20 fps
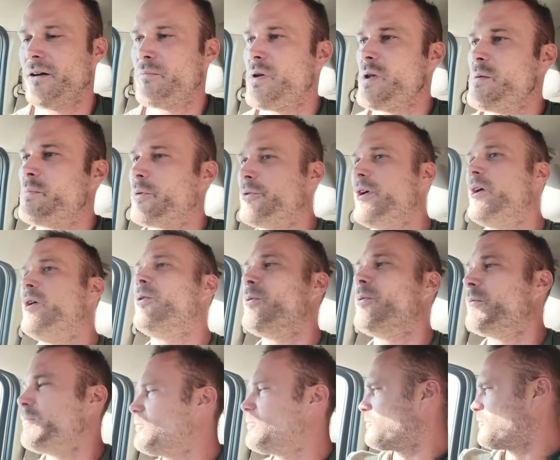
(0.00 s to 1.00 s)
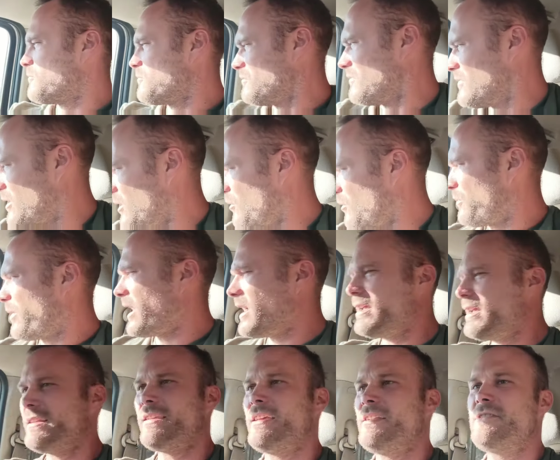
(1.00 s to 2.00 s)
people don't pay
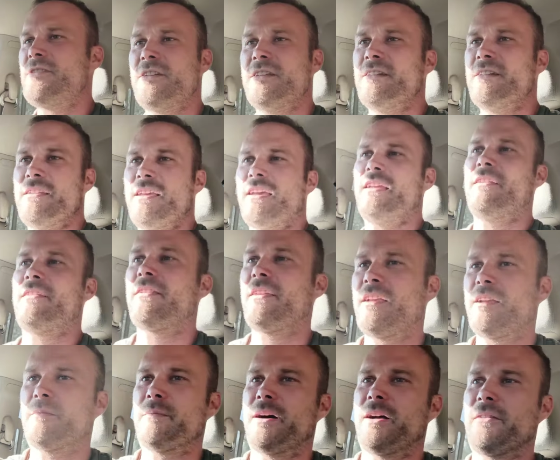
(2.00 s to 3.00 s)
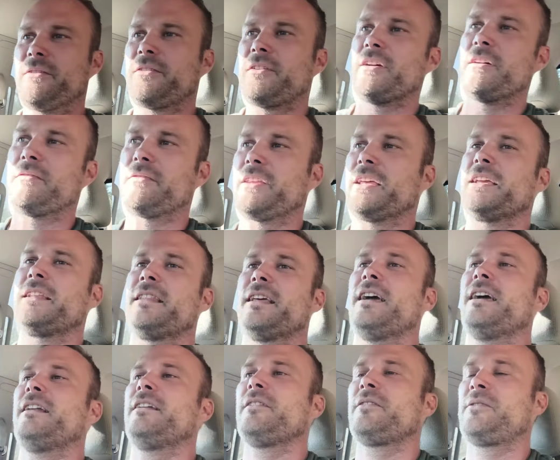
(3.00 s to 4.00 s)
attention and think about stuff like
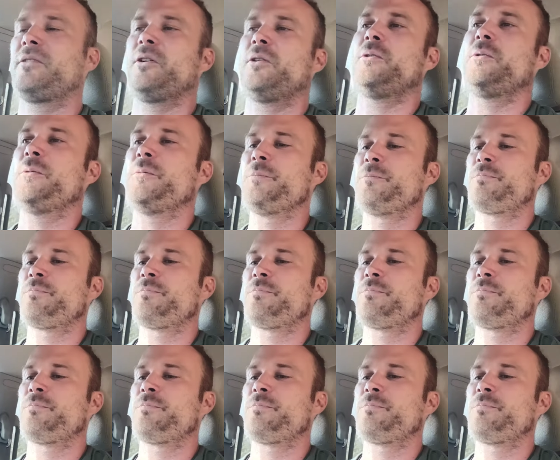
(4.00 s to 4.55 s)
that. So